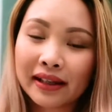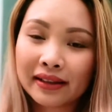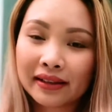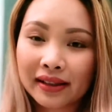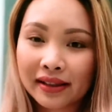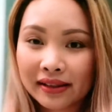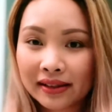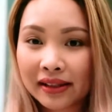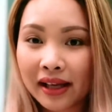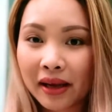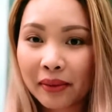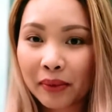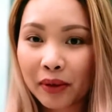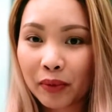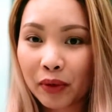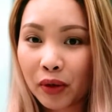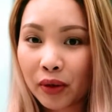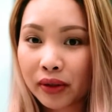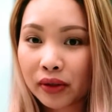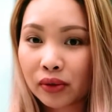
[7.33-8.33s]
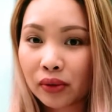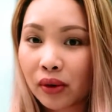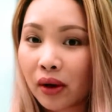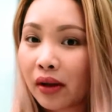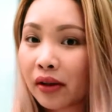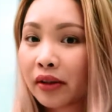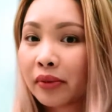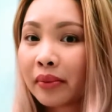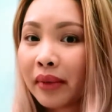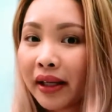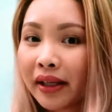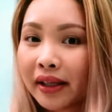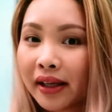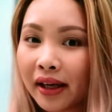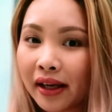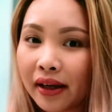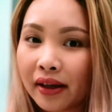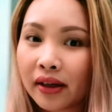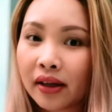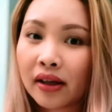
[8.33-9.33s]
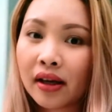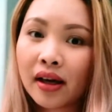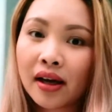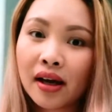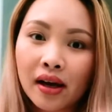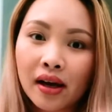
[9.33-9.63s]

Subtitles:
and this time I'm going to color my hair